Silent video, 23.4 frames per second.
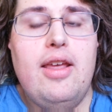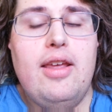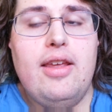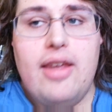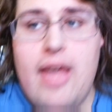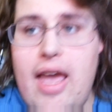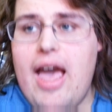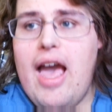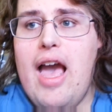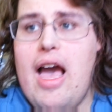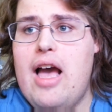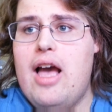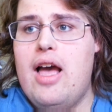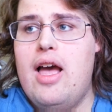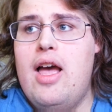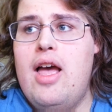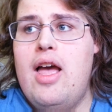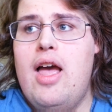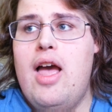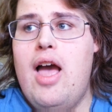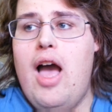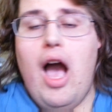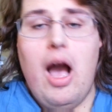Yeah,
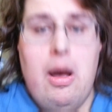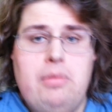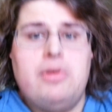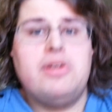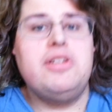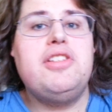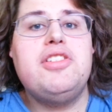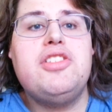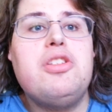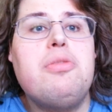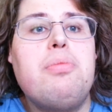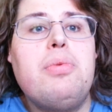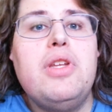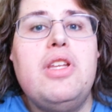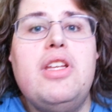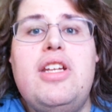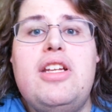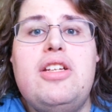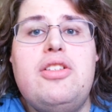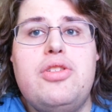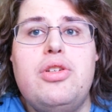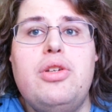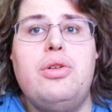I'm on
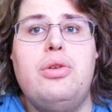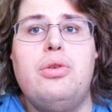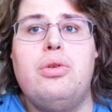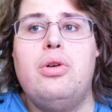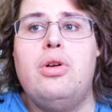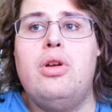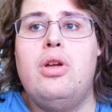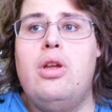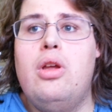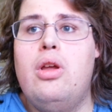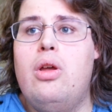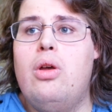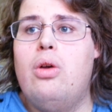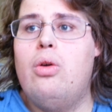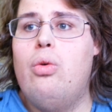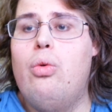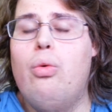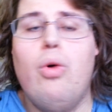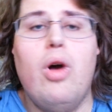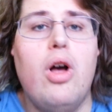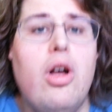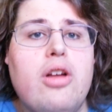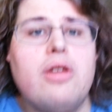disability too.
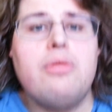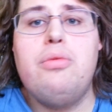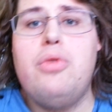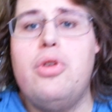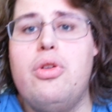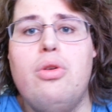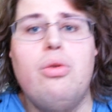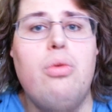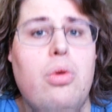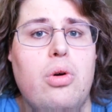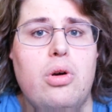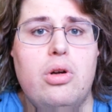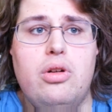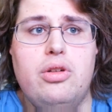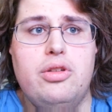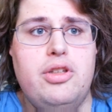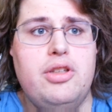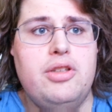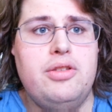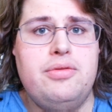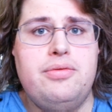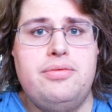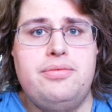Welcome to the world.